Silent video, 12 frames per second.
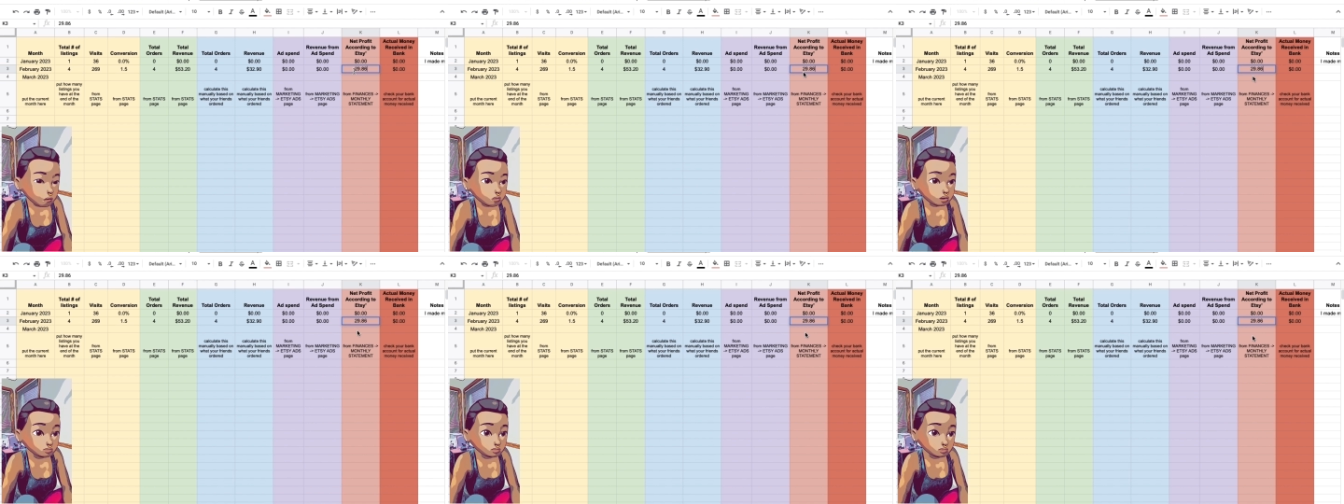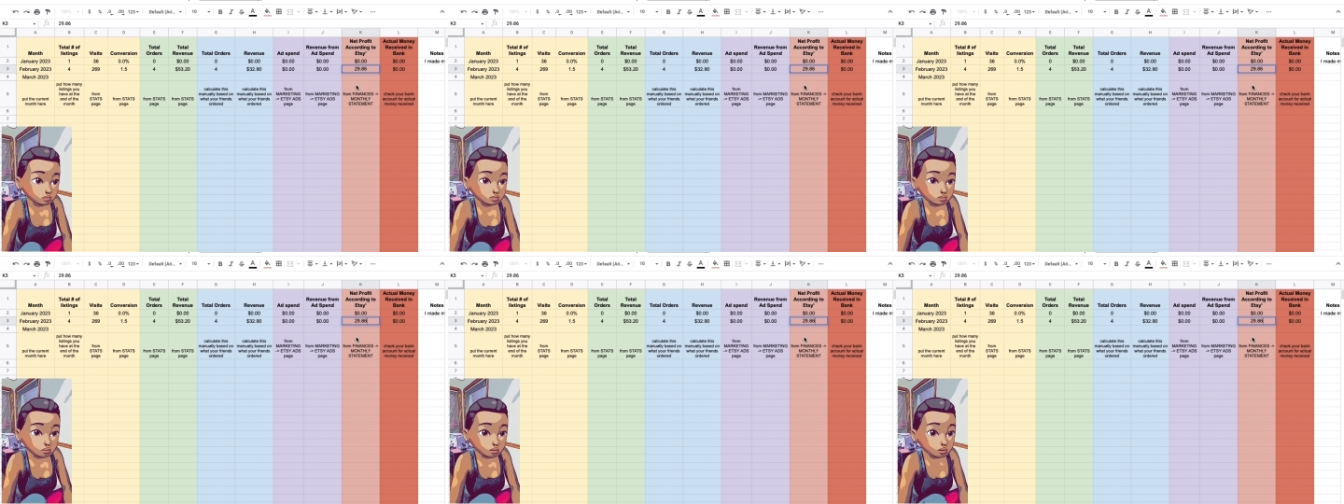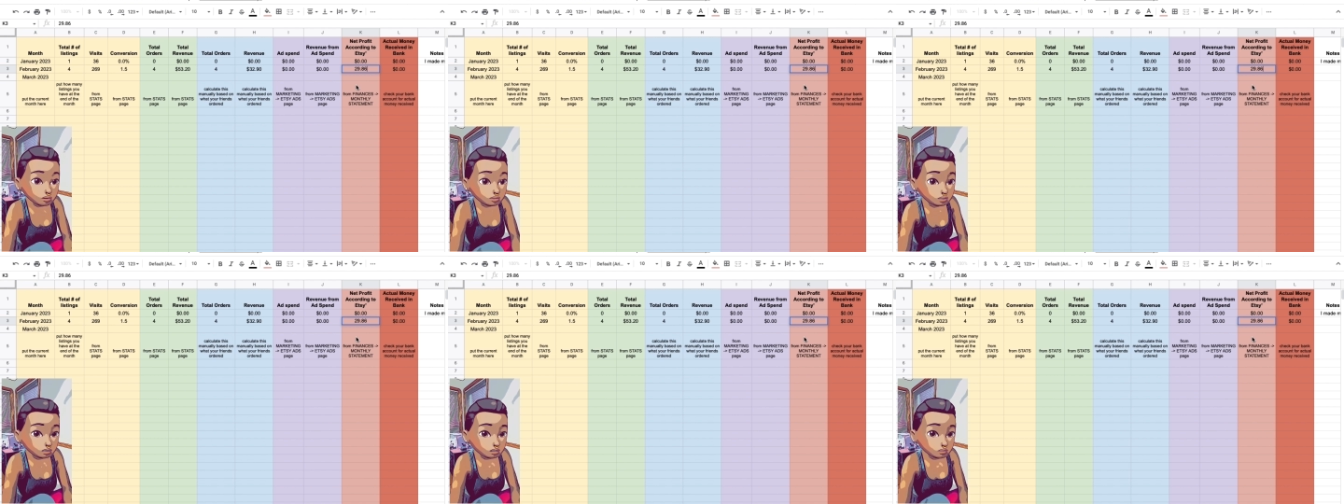And then
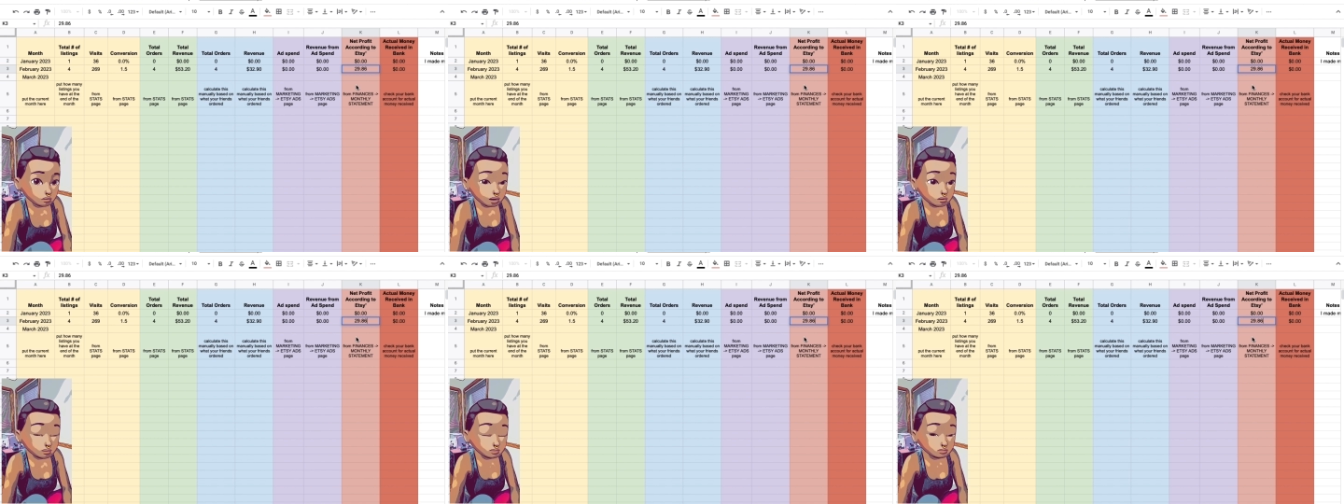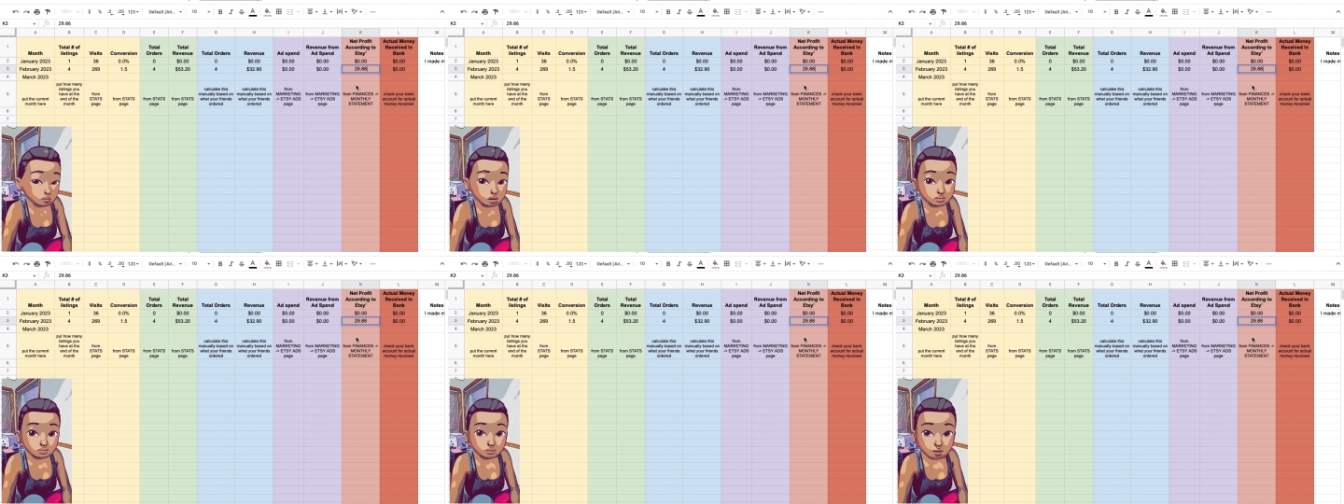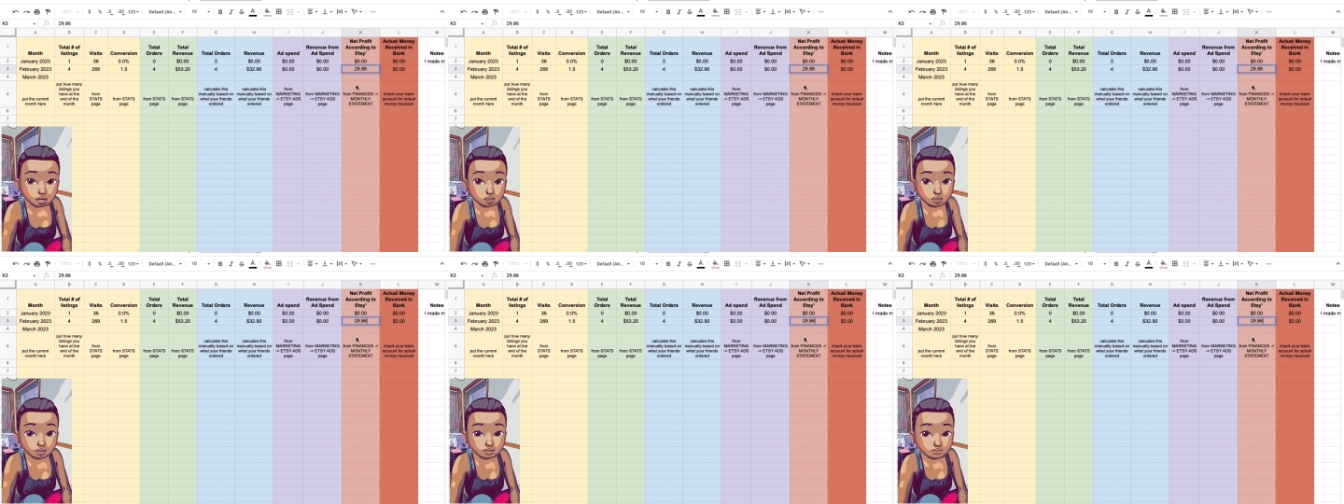apparently maybe some other
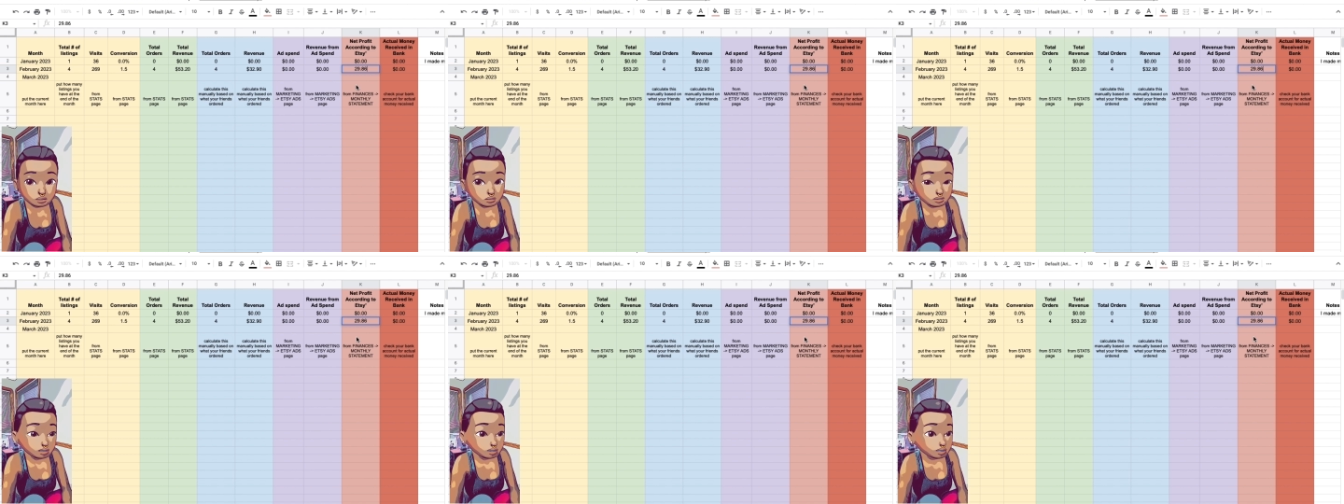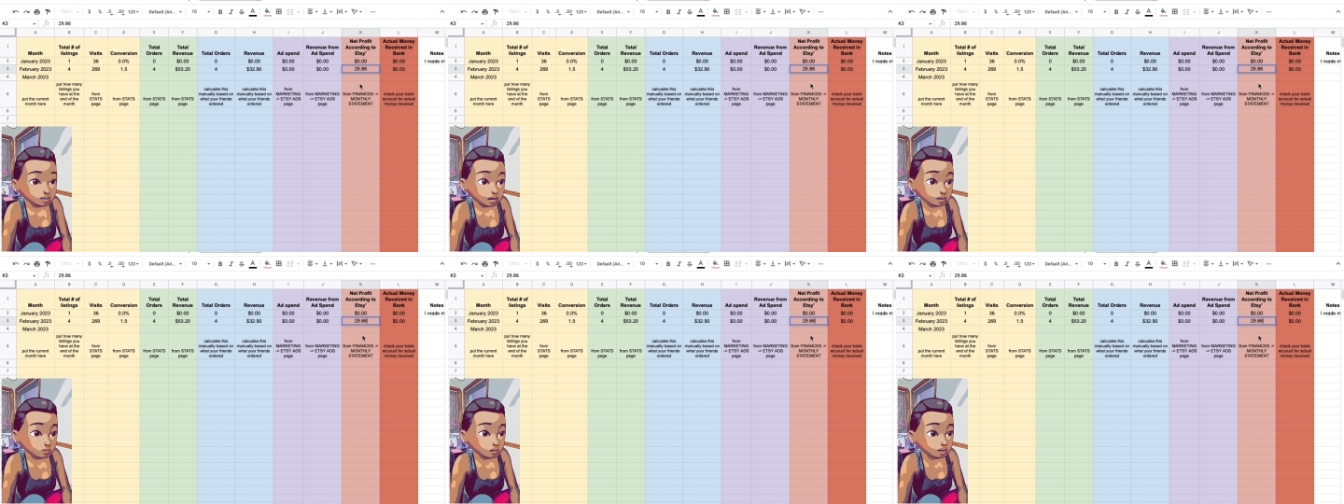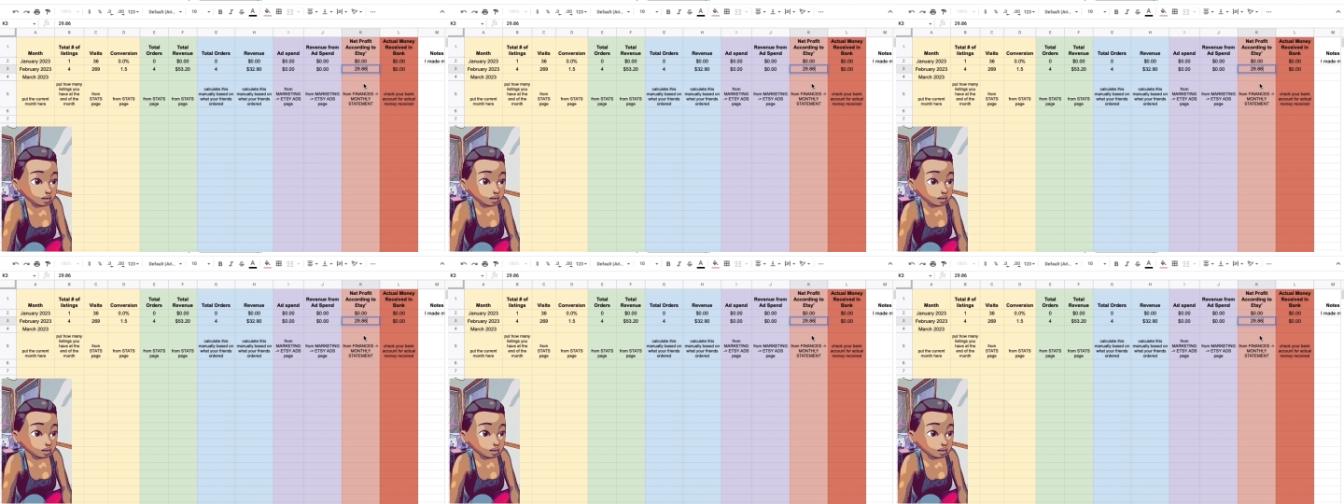imaginary fees we're gonna tack on,